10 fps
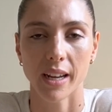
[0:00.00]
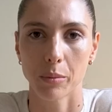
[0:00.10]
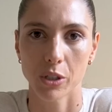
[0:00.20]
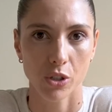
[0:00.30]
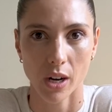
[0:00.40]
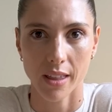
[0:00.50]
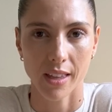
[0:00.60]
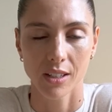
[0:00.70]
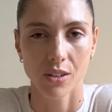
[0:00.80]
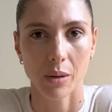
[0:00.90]
able to try
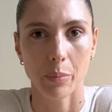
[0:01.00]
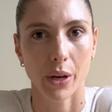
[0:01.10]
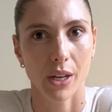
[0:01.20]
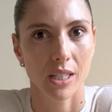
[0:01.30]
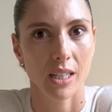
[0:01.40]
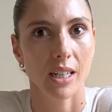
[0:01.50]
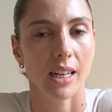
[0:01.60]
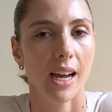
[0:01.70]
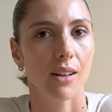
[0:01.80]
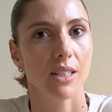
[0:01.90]
things on in person and
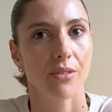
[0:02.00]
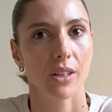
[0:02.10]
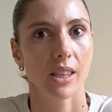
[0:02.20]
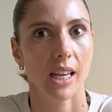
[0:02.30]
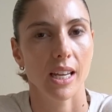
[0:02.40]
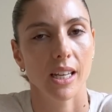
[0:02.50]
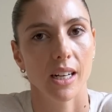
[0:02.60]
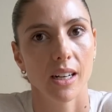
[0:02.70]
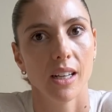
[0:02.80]
how different they can